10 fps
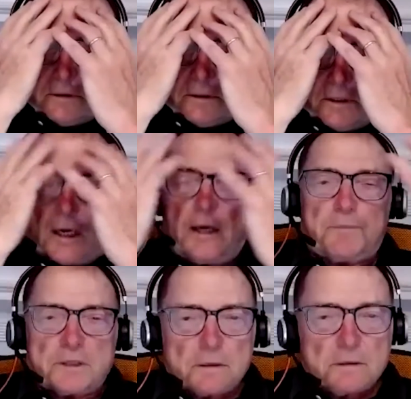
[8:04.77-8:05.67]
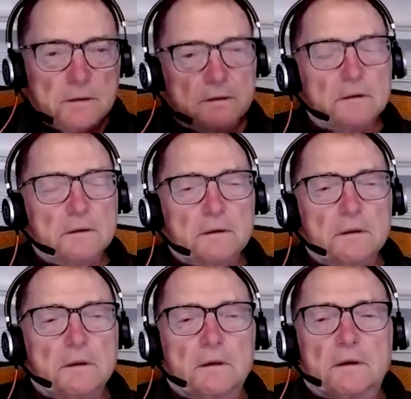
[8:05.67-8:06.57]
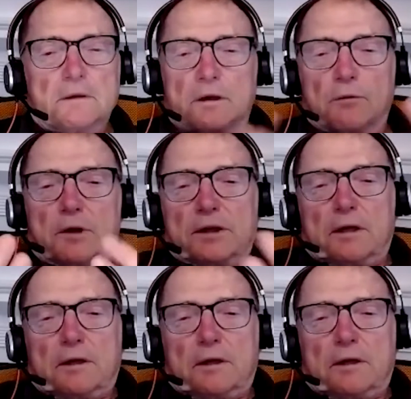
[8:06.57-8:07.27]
Yipes. So when